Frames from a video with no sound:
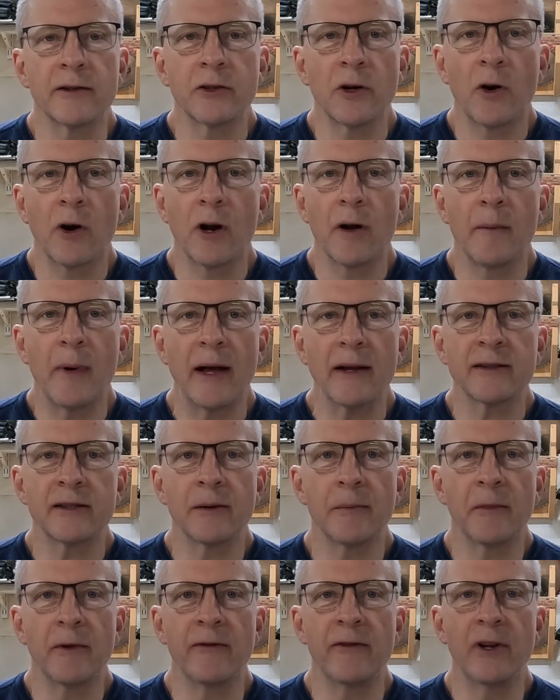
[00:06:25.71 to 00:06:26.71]
Sorry about
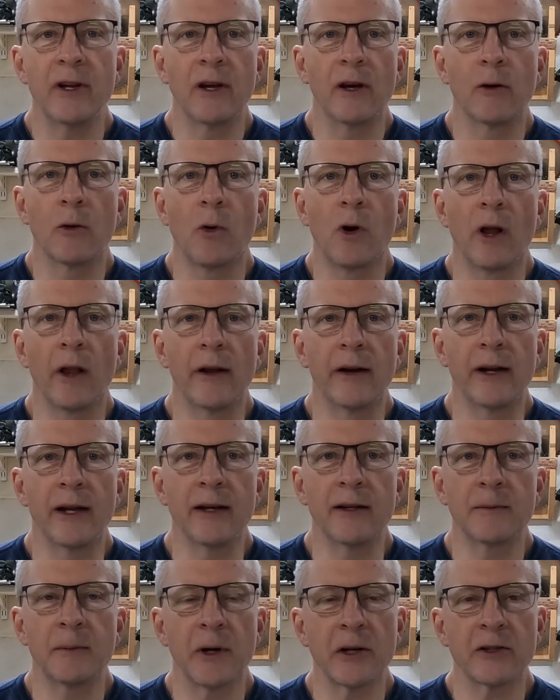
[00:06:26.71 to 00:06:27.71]
some of the video
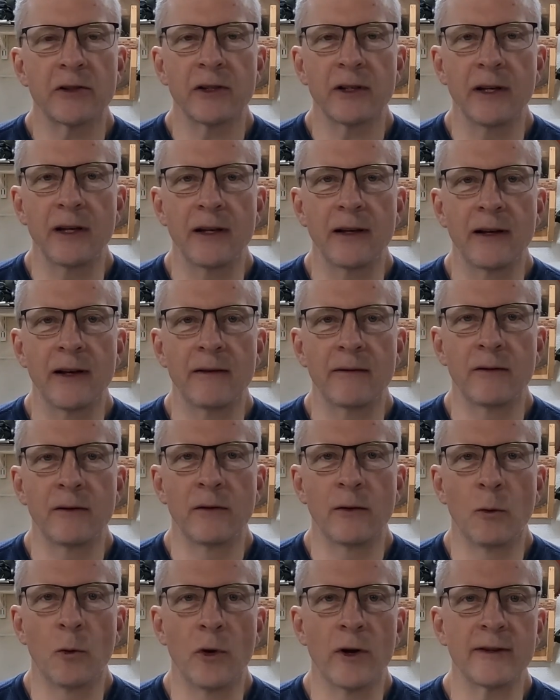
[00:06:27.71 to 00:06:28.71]
quality, especially
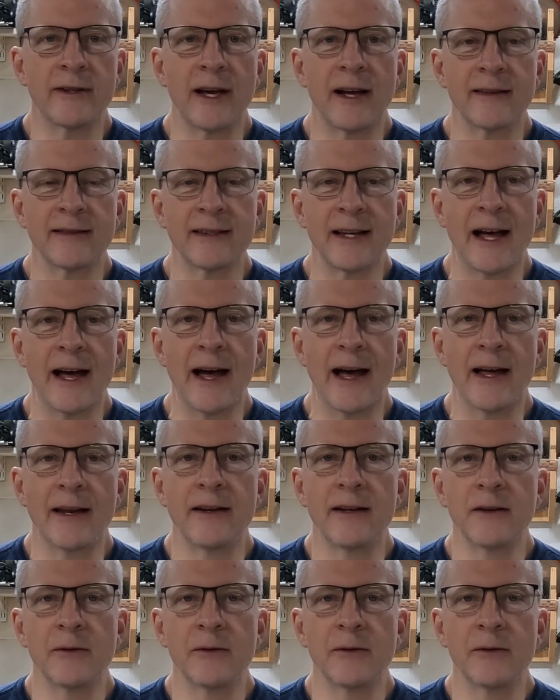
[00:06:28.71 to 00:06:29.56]
the ones outside.